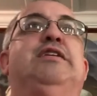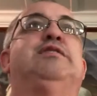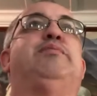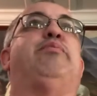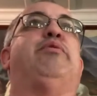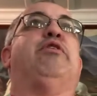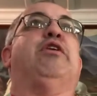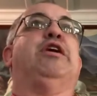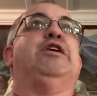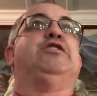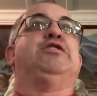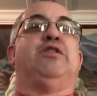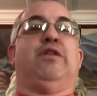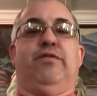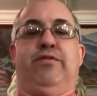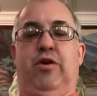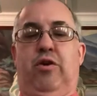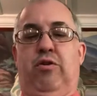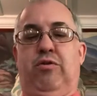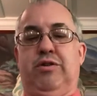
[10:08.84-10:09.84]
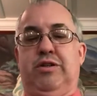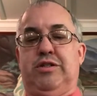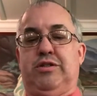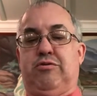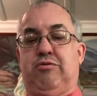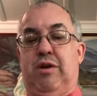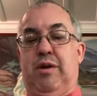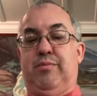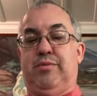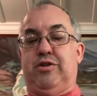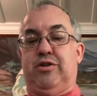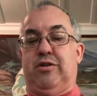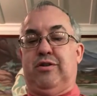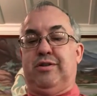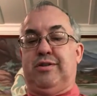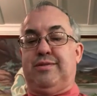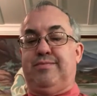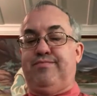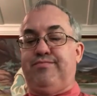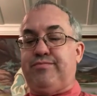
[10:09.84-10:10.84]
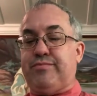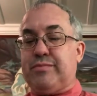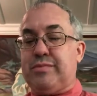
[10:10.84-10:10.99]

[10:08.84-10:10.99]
inspiration of the Holy Scriptures.